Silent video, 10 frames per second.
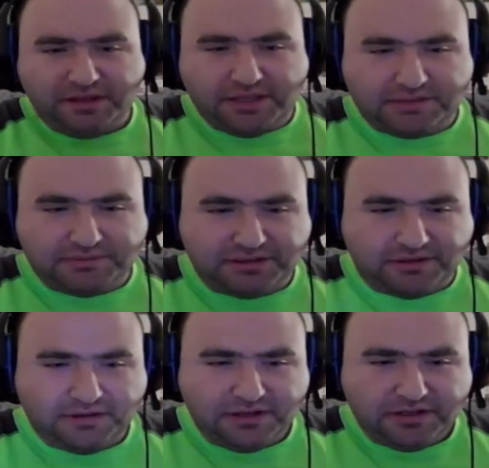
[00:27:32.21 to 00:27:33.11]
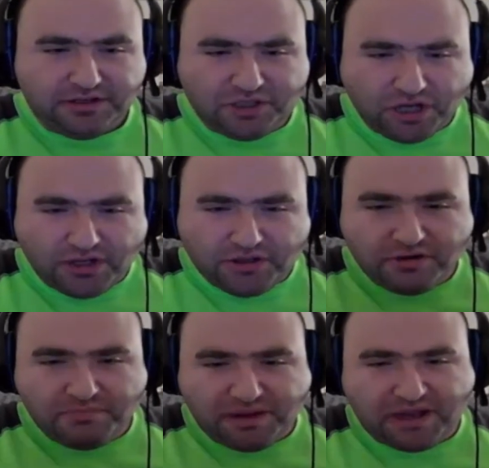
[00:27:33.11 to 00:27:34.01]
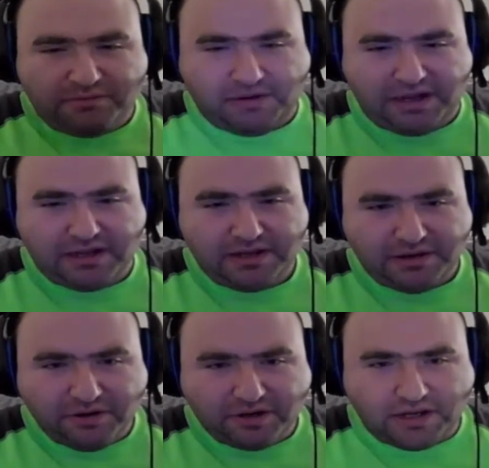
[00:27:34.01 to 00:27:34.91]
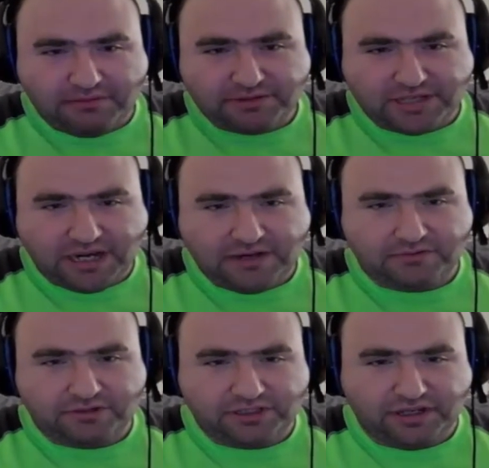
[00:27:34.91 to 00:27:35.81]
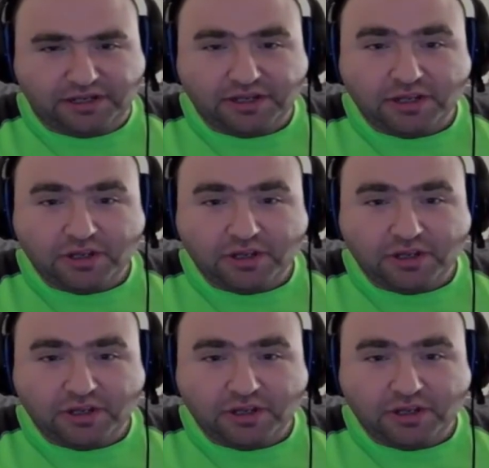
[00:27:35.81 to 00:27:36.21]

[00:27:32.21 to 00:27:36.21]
Next episode. Dunder Bagua. Here comes Kaido's son.